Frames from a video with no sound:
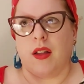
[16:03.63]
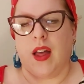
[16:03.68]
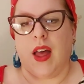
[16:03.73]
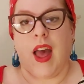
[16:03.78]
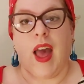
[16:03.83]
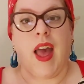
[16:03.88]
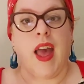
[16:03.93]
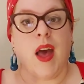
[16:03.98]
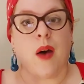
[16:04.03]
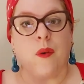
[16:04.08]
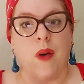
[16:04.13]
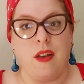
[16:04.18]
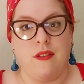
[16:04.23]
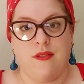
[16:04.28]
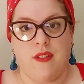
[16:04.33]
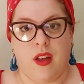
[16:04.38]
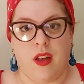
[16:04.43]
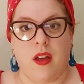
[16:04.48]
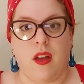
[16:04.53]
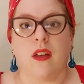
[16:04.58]

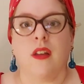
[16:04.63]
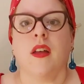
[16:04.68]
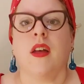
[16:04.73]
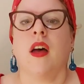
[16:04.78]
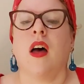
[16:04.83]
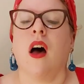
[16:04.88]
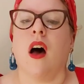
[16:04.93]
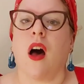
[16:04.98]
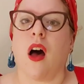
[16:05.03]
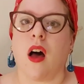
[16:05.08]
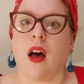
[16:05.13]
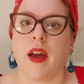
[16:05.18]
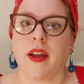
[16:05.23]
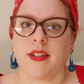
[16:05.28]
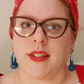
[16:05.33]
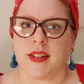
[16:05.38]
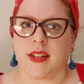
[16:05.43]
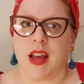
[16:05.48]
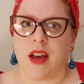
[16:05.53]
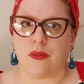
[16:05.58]
However, I
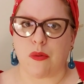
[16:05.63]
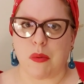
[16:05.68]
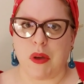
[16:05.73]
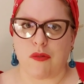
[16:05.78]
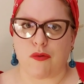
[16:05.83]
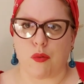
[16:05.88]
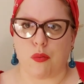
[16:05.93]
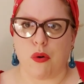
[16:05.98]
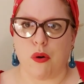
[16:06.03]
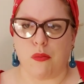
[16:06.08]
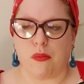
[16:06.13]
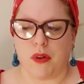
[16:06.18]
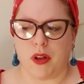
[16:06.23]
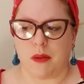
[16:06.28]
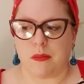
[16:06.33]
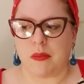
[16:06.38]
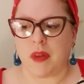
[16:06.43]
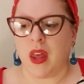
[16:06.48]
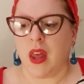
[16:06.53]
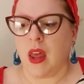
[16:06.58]
did have a bit of a
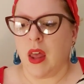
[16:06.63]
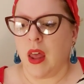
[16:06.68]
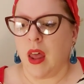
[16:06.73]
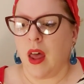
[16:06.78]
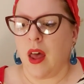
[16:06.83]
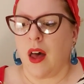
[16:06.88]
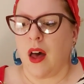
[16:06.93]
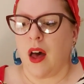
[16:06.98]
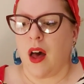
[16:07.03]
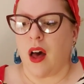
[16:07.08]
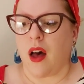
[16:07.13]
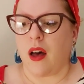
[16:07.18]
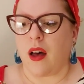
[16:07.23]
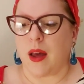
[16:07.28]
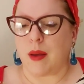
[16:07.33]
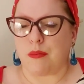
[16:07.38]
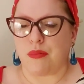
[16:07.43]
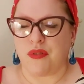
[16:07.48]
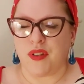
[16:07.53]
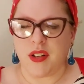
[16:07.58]
problem.
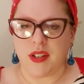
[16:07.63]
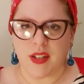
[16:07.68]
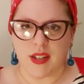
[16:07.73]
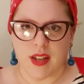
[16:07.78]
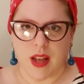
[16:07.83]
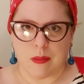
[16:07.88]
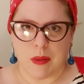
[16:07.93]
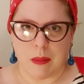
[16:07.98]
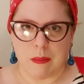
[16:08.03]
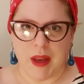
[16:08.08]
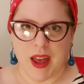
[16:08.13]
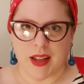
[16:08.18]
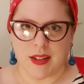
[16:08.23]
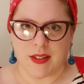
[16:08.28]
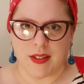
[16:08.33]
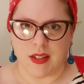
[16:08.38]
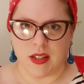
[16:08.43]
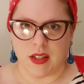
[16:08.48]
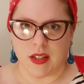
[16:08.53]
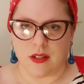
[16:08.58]
I printed out my
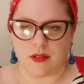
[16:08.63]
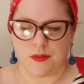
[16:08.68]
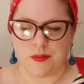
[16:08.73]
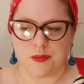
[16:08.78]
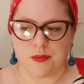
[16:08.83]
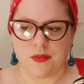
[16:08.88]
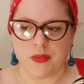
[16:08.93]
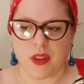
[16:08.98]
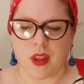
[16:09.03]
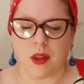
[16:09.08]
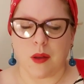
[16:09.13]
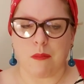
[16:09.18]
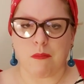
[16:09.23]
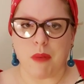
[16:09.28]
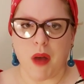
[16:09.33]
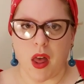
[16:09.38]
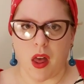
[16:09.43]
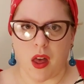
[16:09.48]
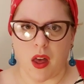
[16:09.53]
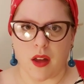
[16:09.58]
pattern,
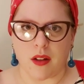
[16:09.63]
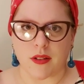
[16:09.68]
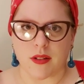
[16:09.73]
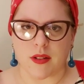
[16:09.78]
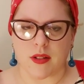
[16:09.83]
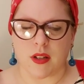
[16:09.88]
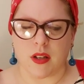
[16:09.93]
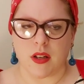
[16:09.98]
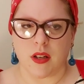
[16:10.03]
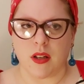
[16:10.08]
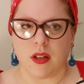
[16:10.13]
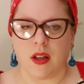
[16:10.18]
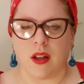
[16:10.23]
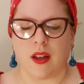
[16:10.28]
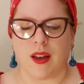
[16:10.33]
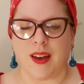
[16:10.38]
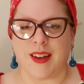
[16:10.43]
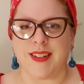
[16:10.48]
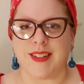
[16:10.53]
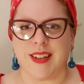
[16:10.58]
but
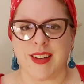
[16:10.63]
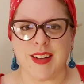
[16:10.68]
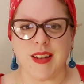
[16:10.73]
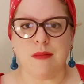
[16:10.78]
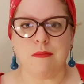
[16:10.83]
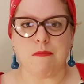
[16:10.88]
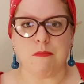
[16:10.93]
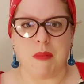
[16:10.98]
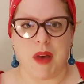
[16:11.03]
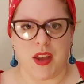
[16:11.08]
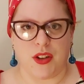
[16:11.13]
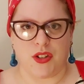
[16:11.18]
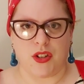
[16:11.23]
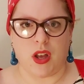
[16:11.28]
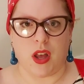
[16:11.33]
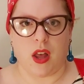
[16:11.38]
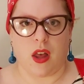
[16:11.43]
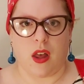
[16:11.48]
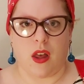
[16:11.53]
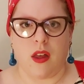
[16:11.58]
I didn't
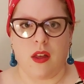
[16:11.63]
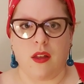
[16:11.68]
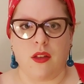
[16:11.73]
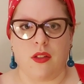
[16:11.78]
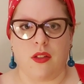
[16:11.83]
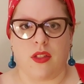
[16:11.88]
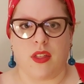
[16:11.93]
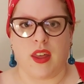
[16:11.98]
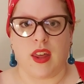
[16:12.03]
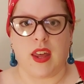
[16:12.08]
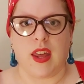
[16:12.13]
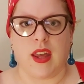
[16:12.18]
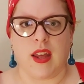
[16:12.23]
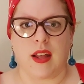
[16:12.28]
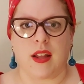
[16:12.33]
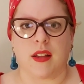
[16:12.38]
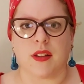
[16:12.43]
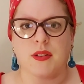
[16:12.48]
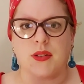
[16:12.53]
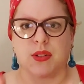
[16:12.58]
measure
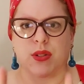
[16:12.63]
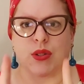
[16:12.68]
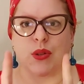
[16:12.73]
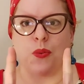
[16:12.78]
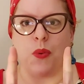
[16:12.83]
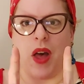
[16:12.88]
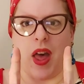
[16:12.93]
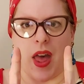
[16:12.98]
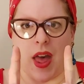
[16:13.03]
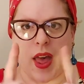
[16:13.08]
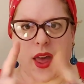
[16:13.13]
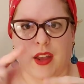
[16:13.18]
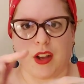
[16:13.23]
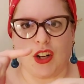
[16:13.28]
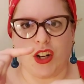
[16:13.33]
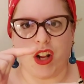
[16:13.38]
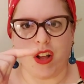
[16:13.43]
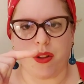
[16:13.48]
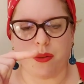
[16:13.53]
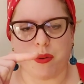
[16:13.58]
the square,
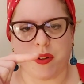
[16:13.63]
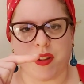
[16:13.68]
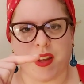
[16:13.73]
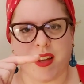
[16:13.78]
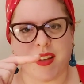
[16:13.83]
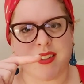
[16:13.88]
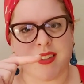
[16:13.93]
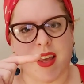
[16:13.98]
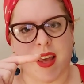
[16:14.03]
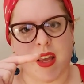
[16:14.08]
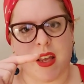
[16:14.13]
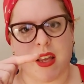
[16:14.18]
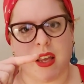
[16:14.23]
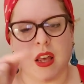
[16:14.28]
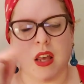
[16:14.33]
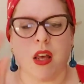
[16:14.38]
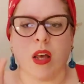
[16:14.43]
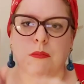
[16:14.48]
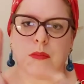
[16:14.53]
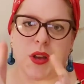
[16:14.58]
you know, the one they say
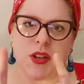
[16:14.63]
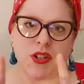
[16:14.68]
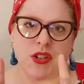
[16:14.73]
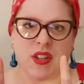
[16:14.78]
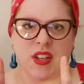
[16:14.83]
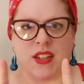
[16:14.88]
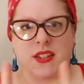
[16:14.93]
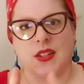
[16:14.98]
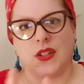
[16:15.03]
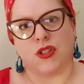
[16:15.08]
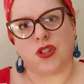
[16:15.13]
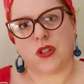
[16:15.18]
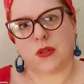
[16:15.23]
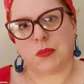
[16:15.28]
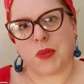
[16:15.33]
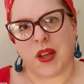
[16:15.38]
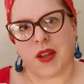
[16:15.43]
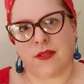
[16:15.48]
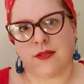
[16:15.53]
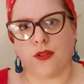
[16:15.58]
measure this, it
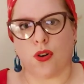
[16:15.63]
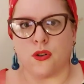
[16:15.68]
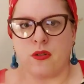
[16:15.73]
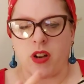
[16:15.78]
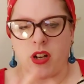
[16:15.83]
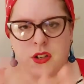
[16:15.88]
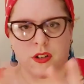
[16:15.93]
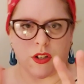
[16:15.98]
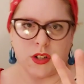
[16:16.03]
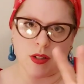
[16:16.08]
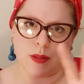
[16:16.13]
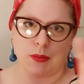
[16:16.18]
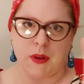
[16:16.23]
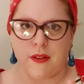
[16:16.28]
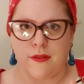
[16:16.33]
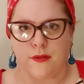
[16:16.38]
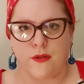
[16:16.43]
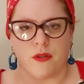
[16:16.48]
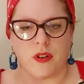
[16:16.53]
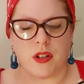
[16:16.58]
should be 4 inches
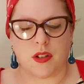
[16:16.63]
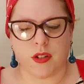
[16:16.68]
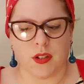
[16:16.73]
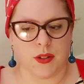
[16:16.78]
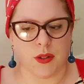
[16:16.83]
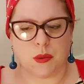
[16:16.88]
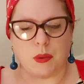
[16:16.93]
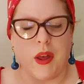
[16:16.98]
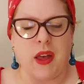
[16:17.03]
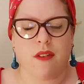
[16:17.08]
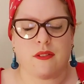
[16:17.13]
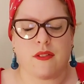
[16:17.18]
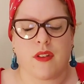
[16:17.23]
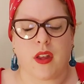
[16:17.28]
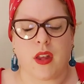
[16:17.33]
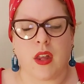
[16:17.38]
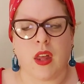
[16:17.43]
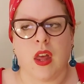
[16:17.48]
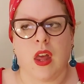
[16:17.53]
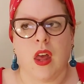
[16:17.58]
by 4 inches or
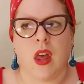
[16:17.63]
whatever.